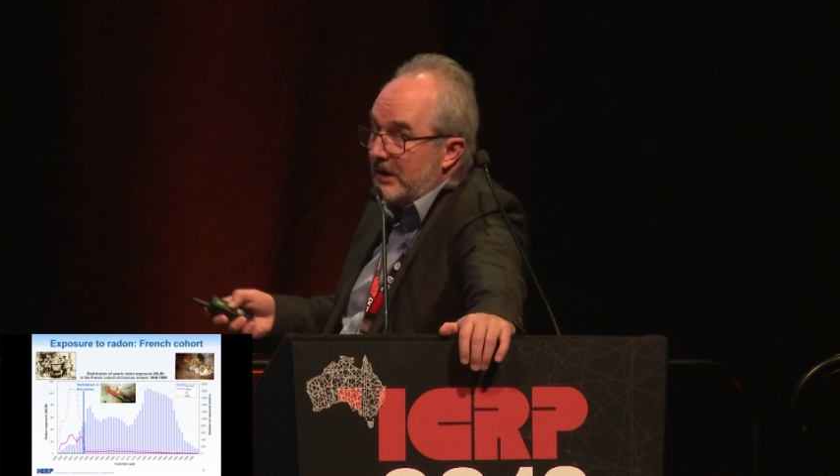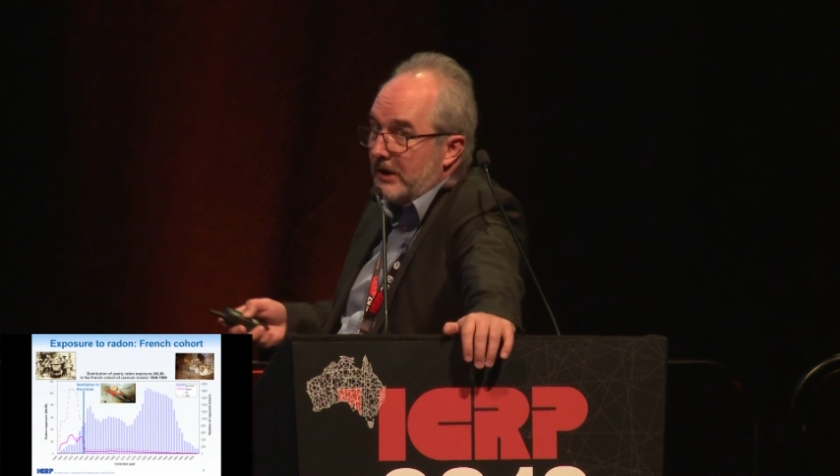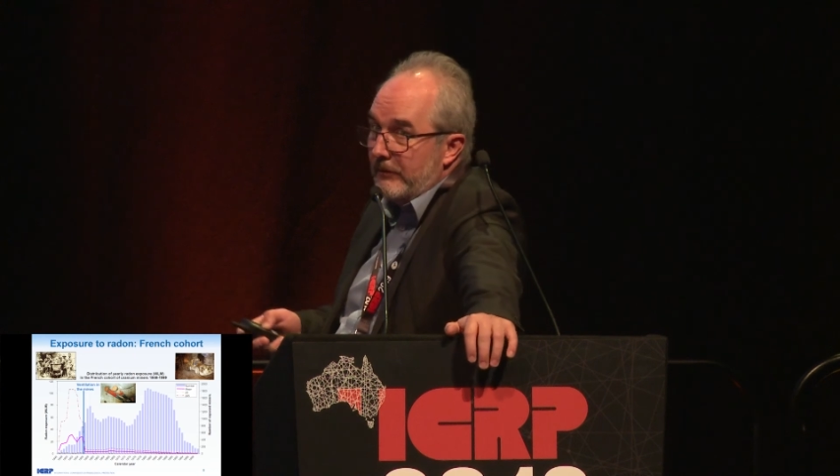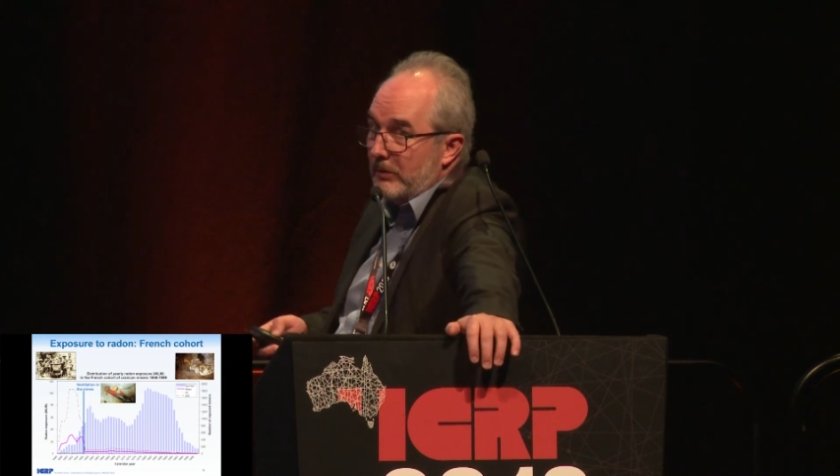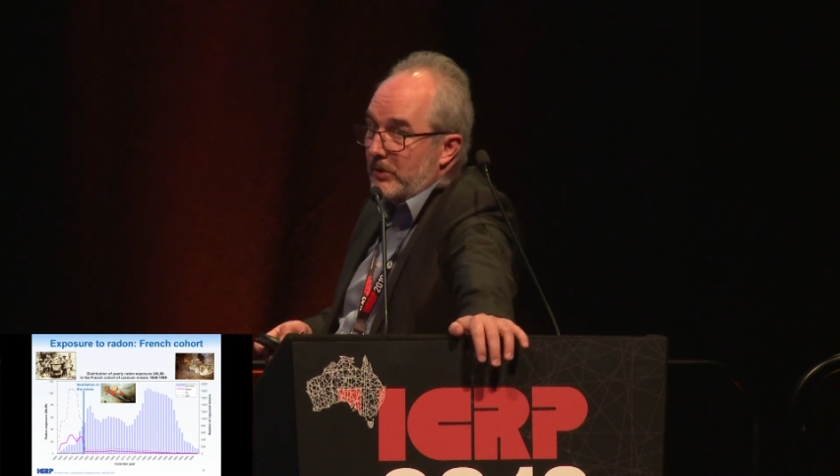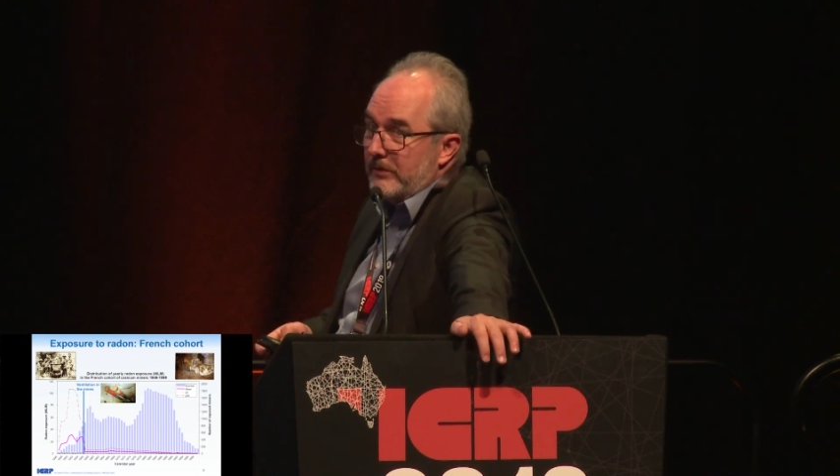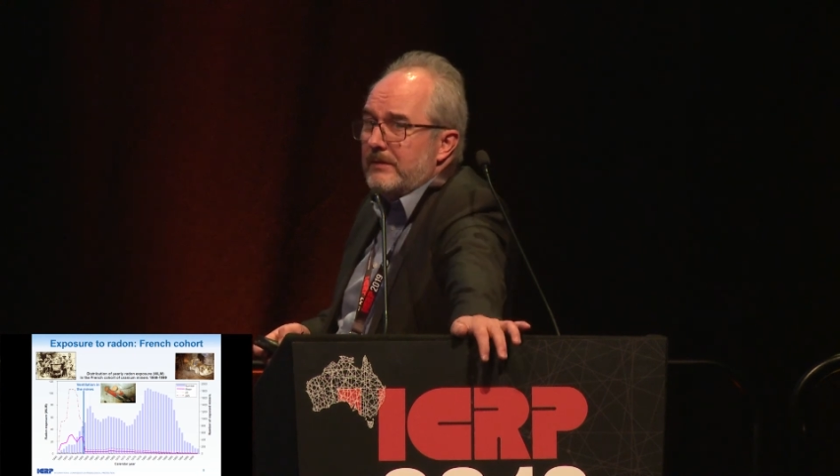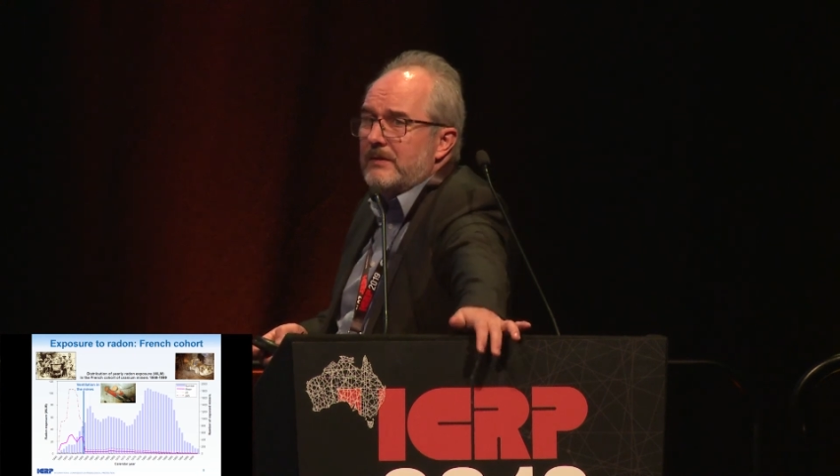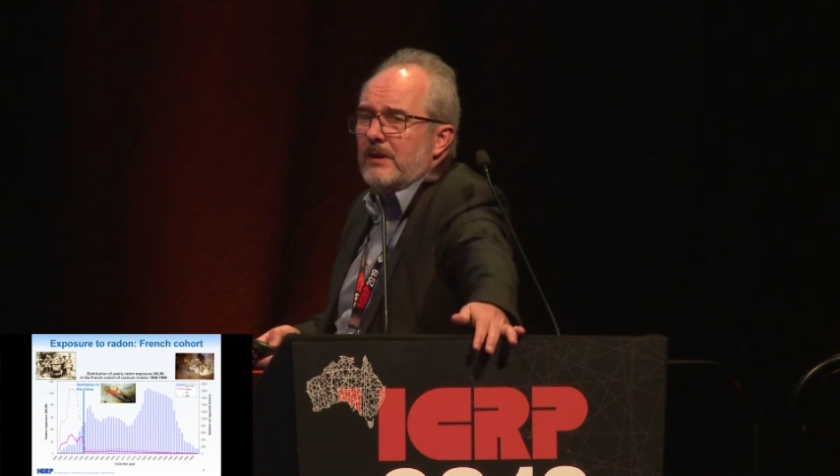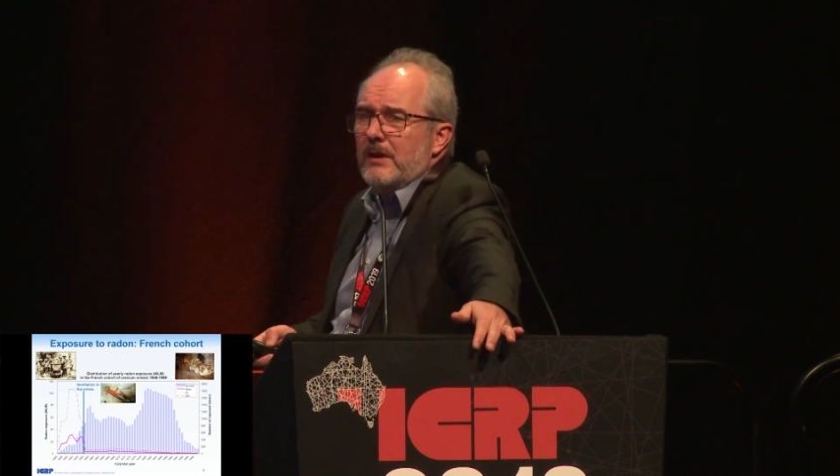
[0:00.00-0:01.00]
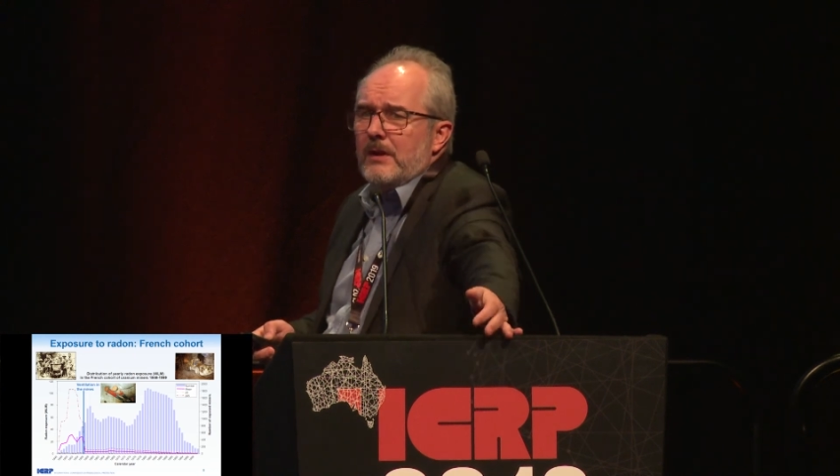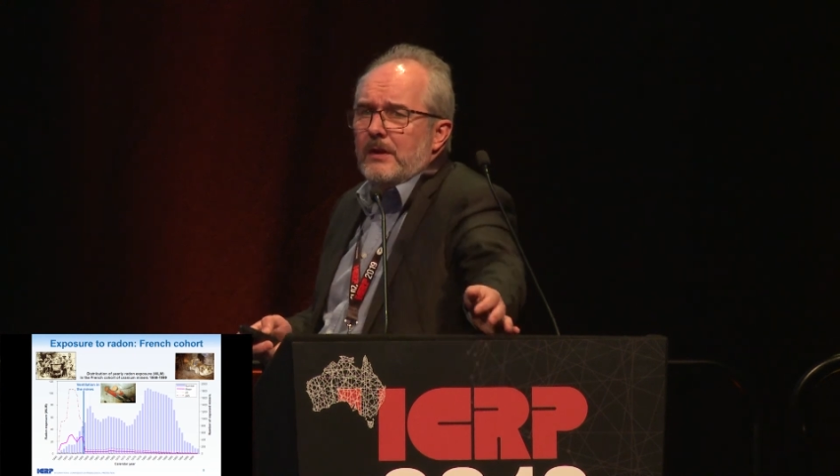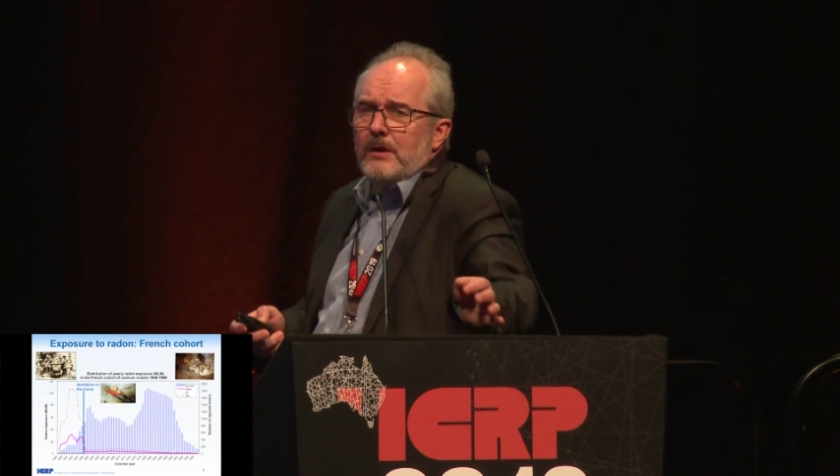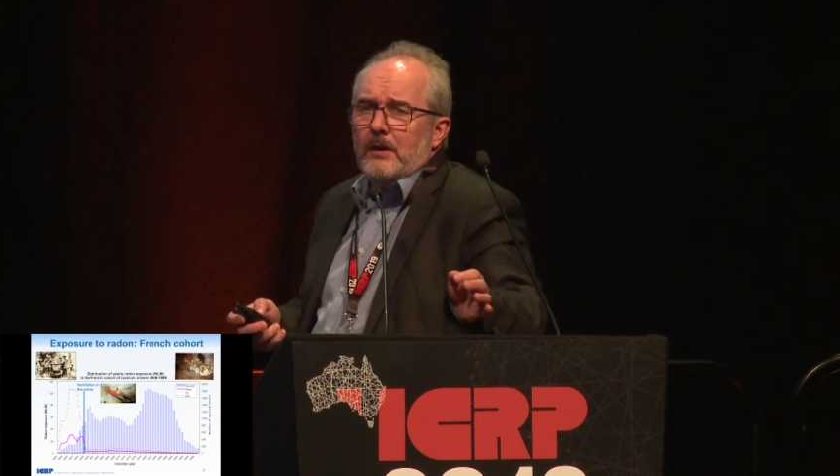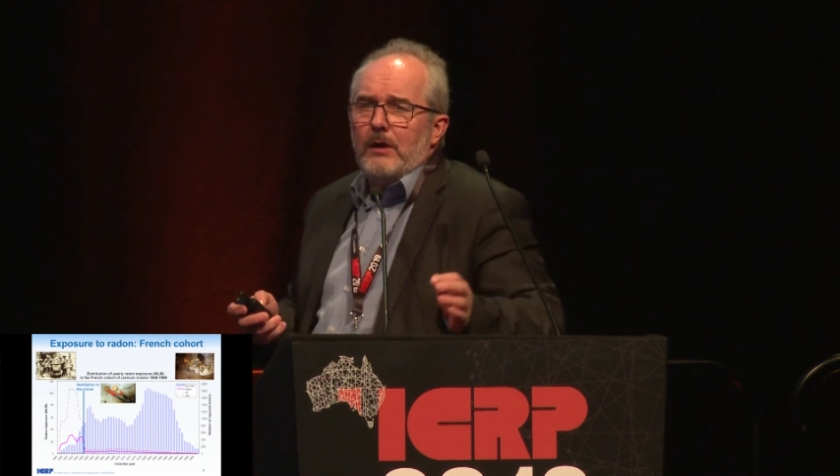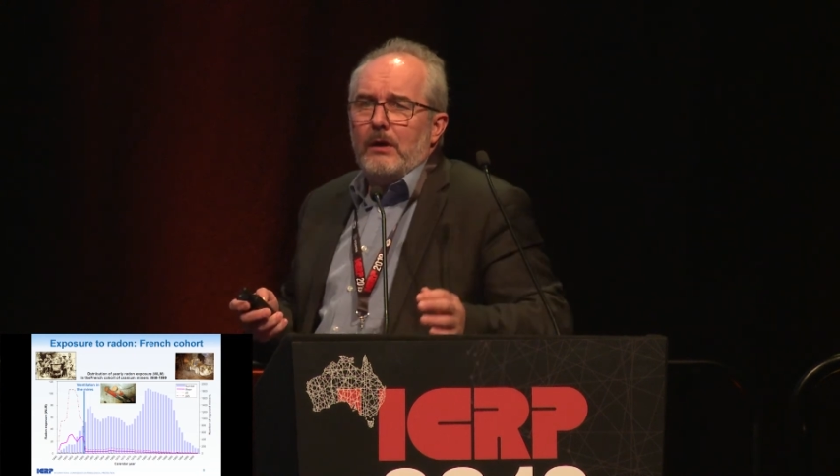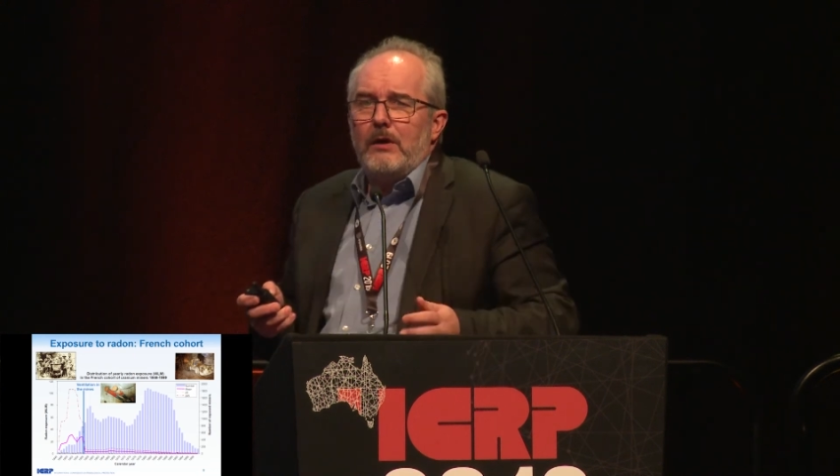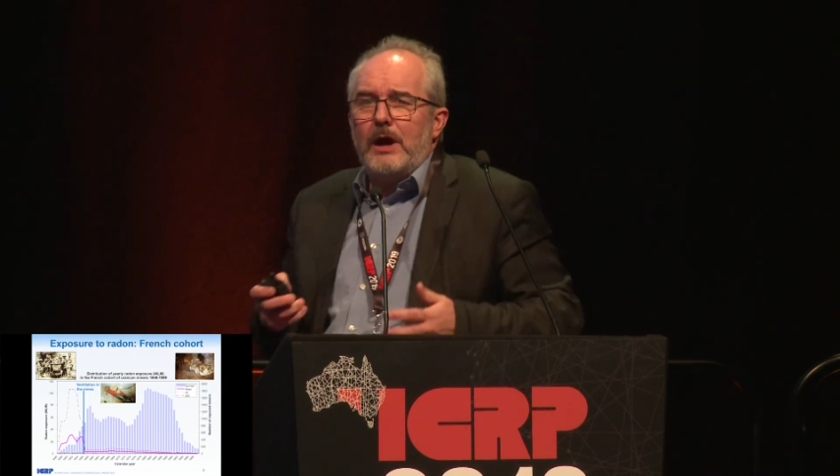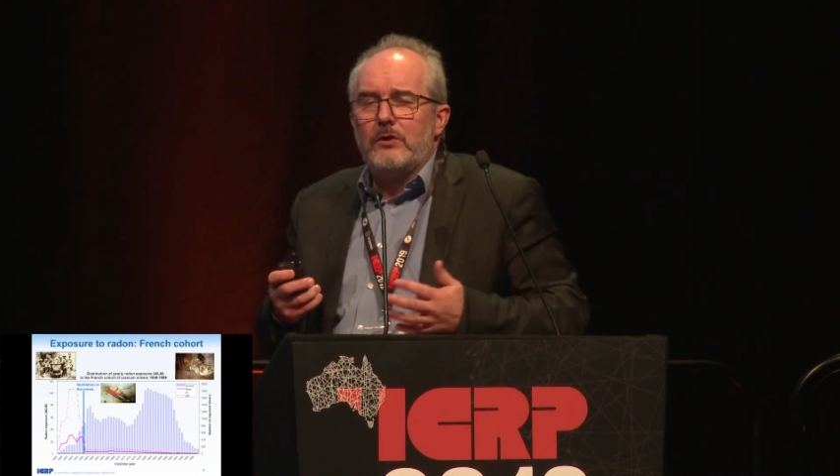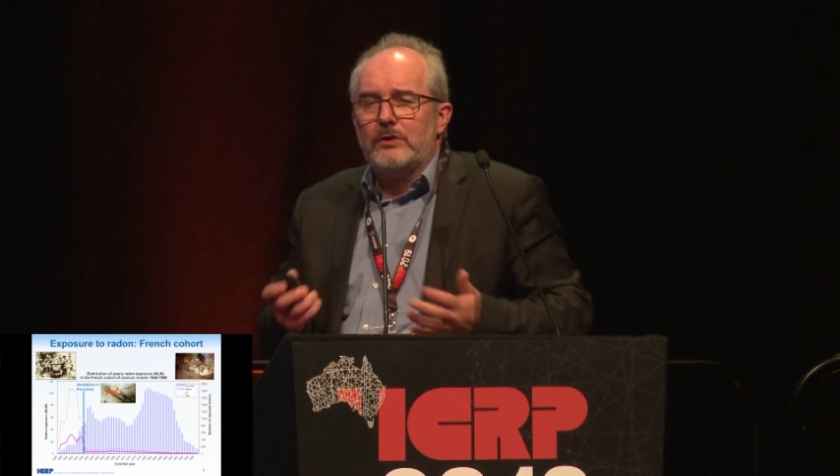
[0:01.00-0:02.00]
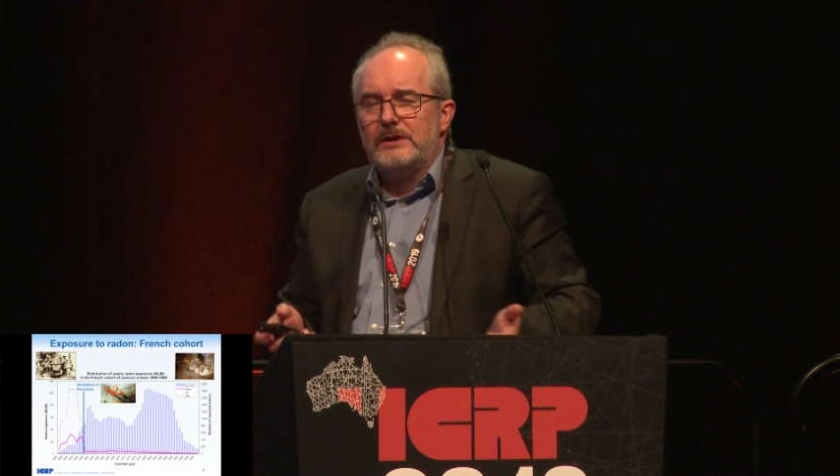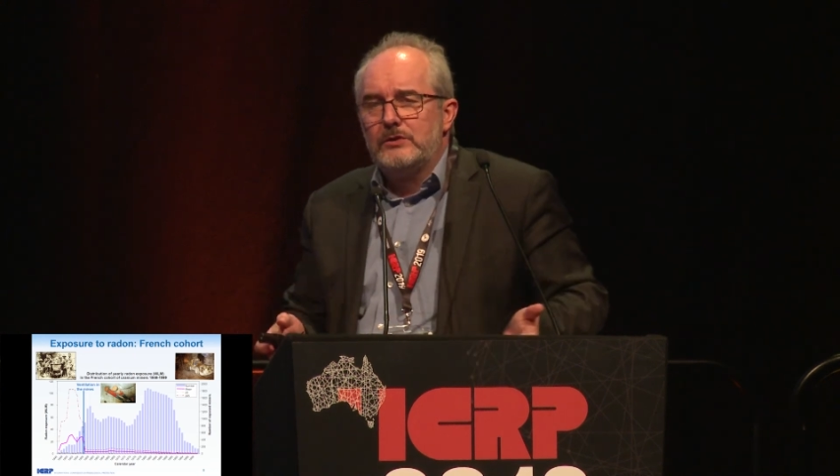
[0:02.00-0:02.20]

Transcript: level months. According